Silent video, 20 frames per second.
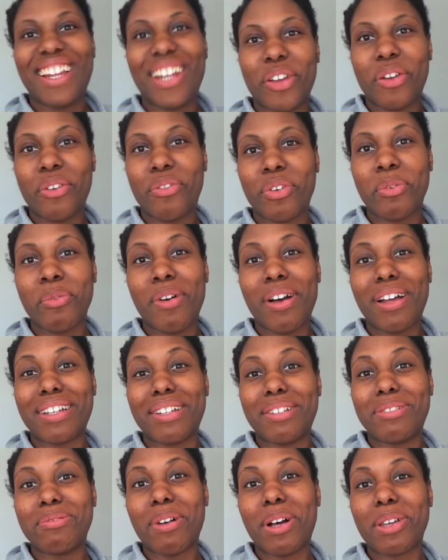Hello
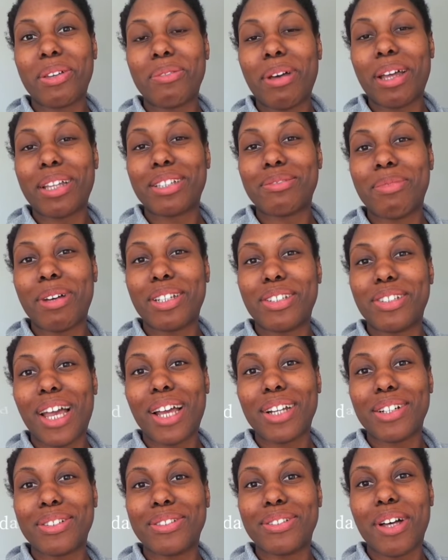everyone and welcome back to my
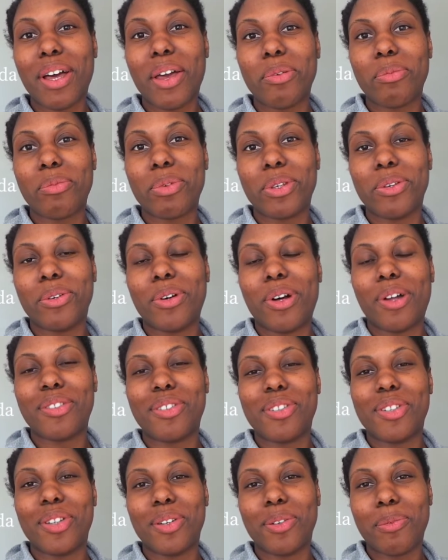channel. I hope you are
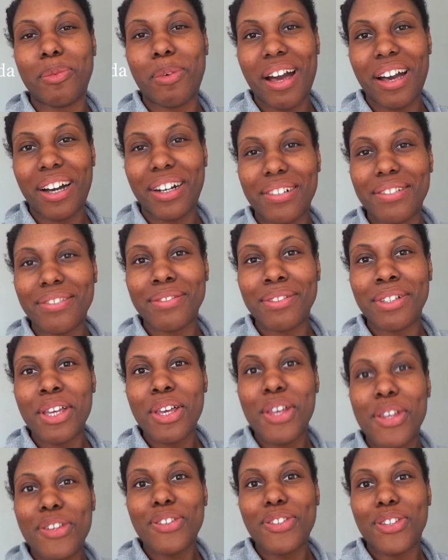doing well.
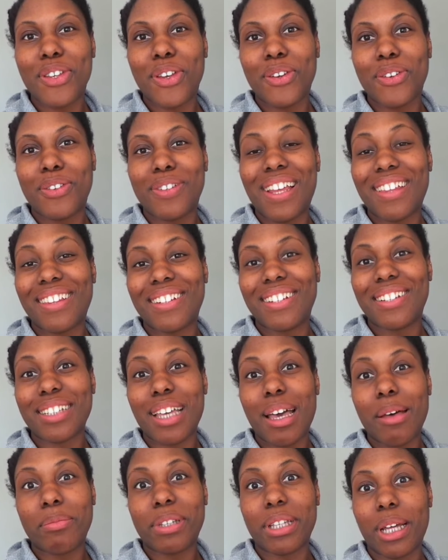So now that it's
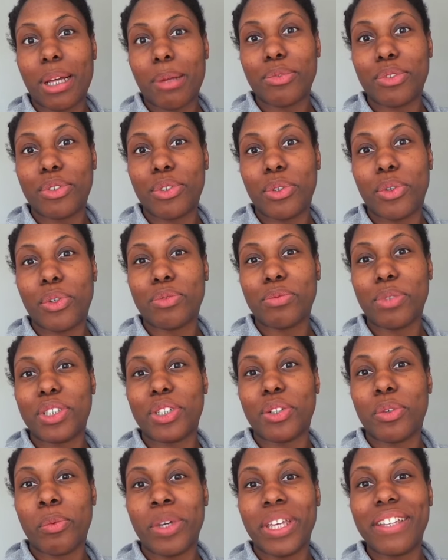coming up to
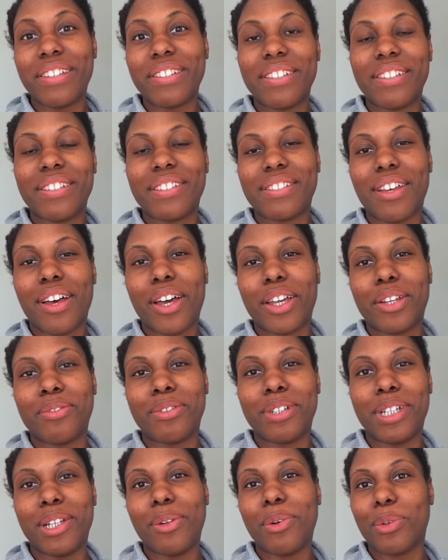almost a week since I
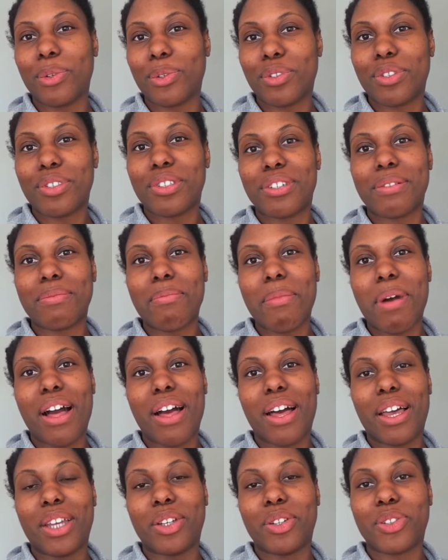relaunched
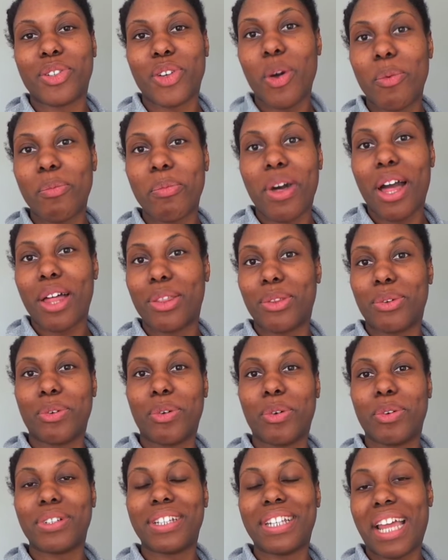my shop, I
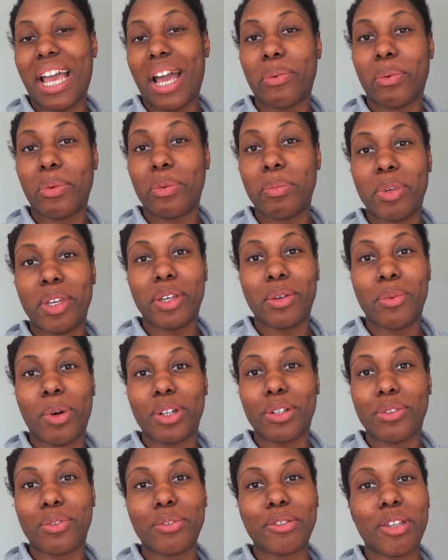thought now would be a
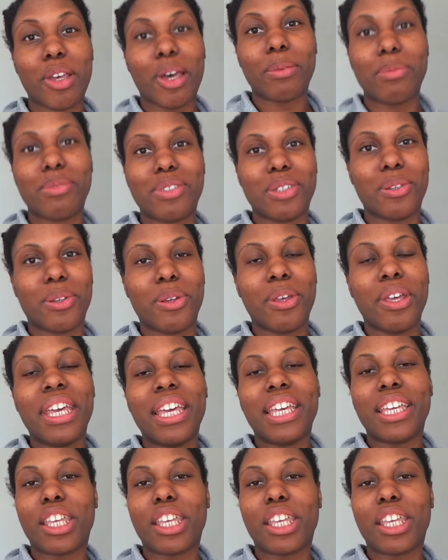wonderful time to